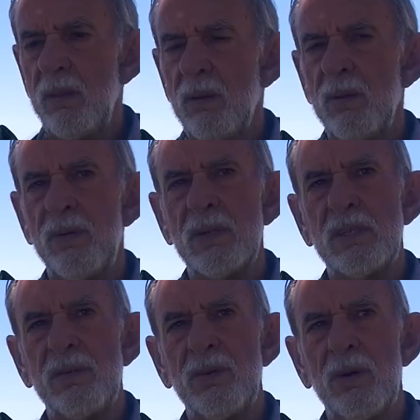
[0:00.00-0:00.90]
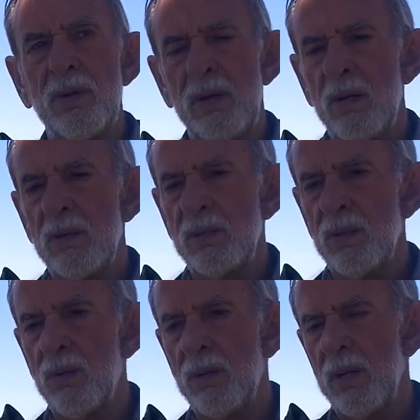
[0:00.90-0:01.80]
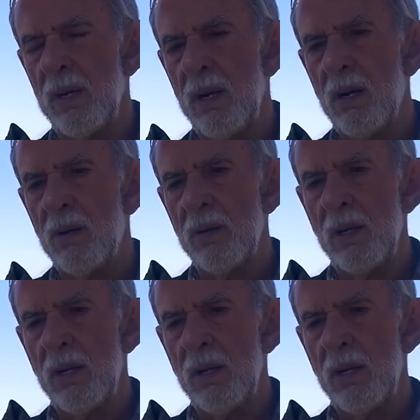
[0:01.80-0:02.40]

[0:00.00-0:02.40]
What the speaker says: University of Northern Arizona now